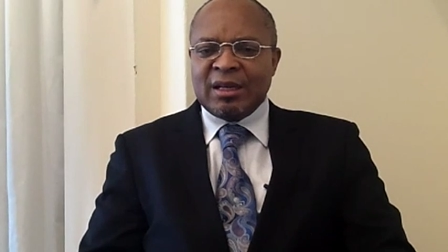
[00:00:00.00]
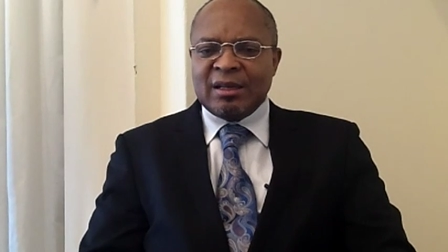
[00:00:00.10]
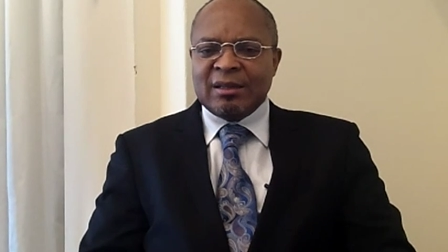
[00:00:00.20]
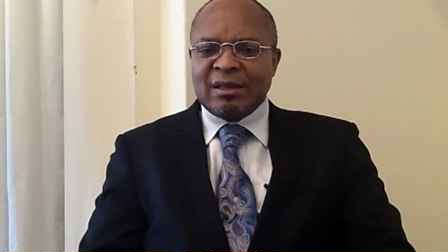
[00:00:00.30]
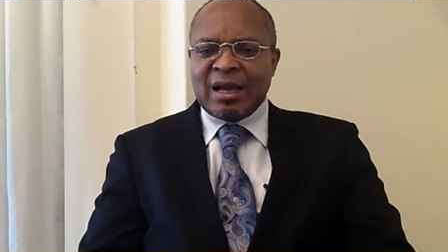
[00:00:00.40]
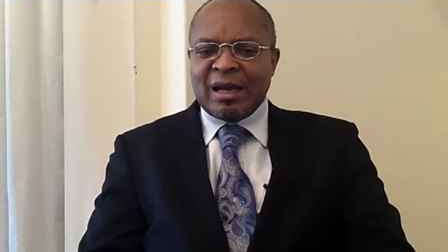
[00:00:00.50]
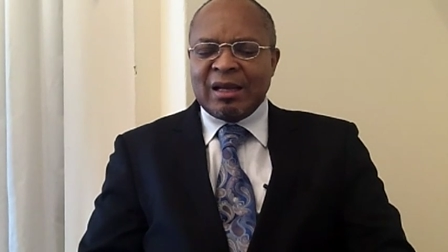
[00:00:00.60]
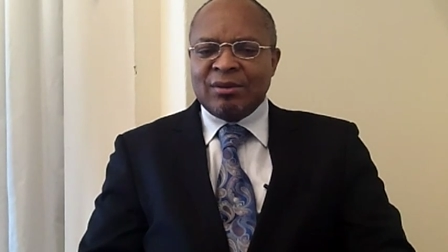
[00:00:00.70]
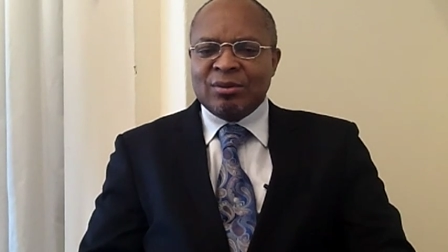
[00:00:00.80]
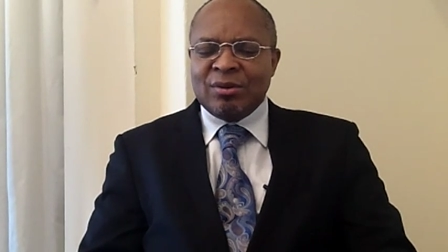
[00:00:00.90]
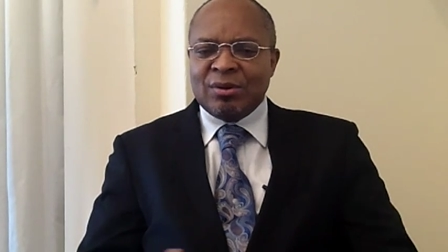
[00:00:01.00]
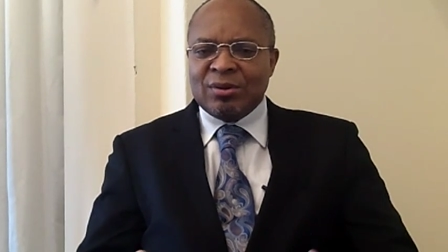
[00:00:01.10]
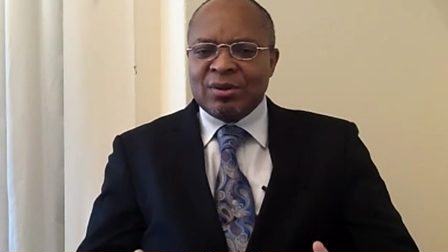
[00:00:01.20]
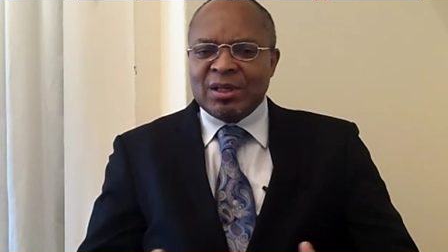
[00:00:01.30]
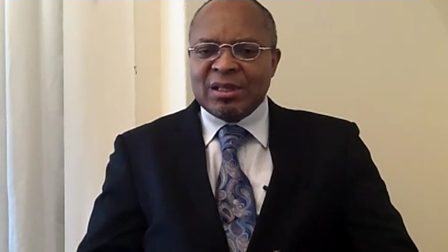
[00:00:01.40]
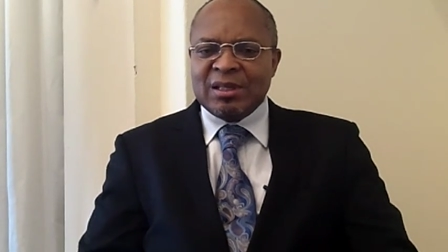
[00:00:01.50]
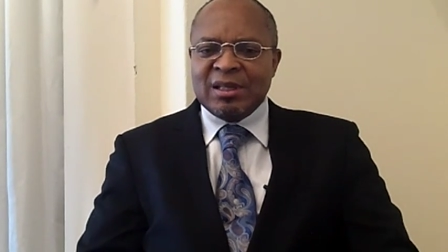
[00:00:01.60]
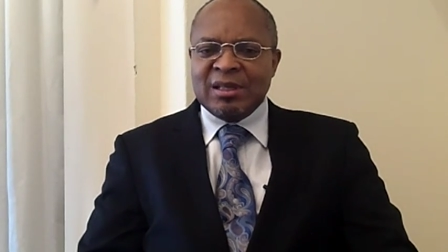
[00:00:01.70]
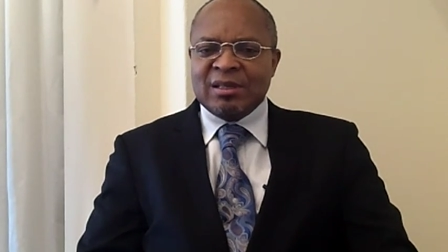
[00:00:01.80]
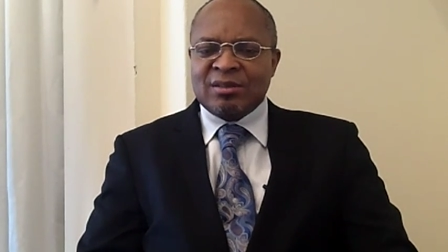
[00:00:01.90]
And uh, you know, it,
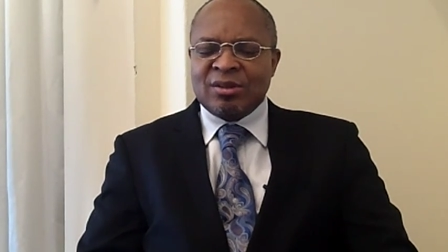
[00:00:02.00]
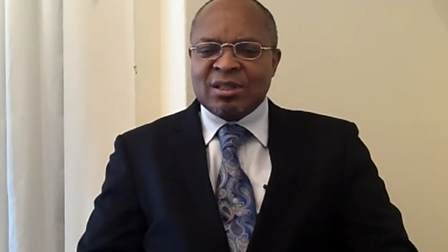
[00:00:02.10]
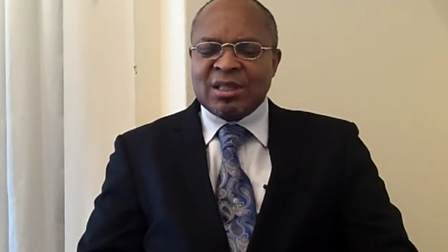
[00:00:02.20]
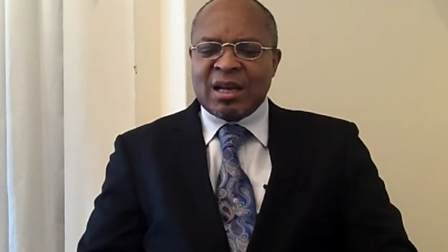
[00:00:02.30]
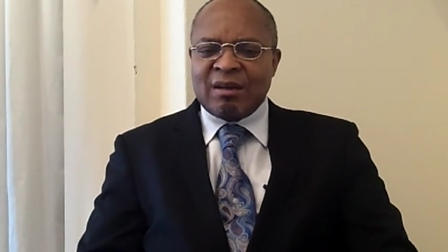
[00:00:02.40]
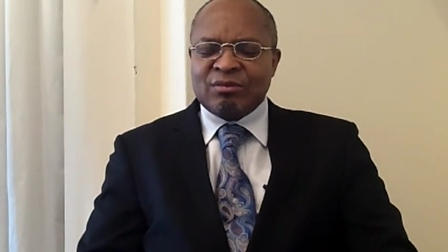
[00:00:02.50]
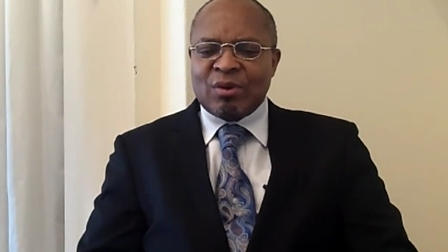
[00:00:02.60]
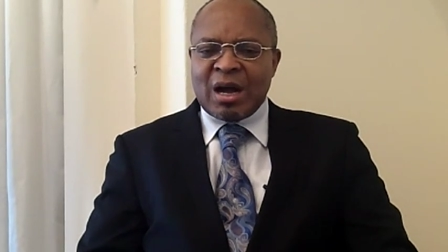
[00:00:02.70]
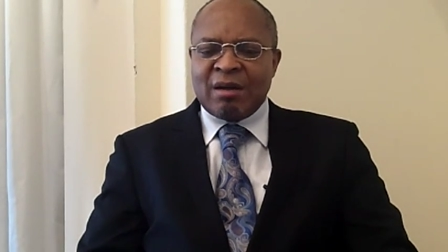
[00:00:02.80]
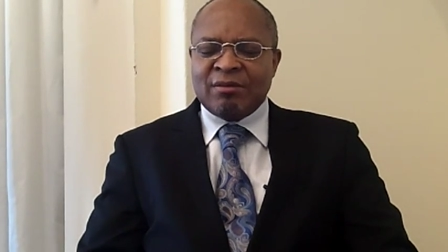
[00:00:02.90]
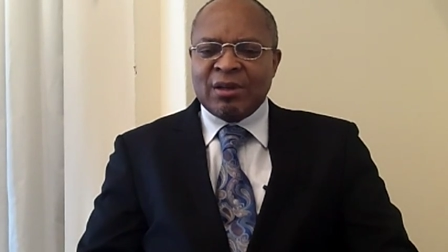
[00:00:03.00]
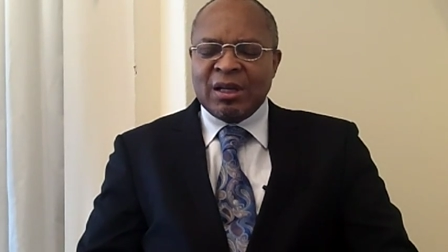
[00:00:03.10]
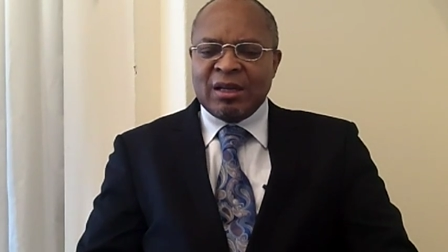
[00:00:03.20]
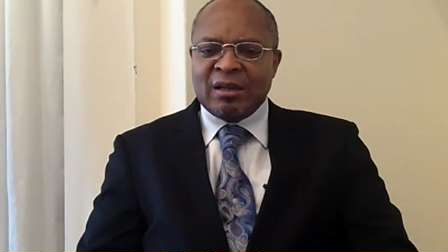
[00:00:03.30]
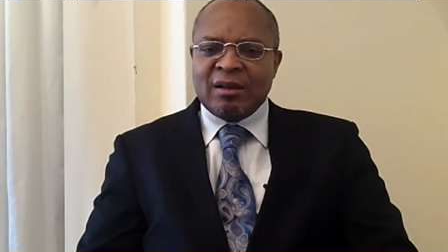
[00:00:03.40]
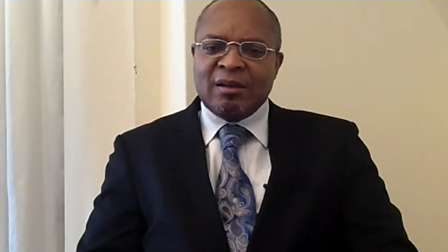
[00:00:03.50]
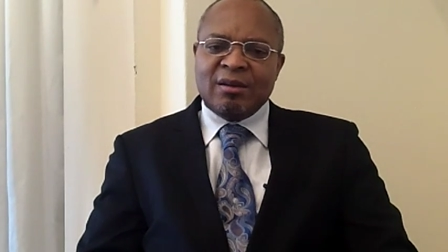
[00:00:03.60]
it's just enough to have a,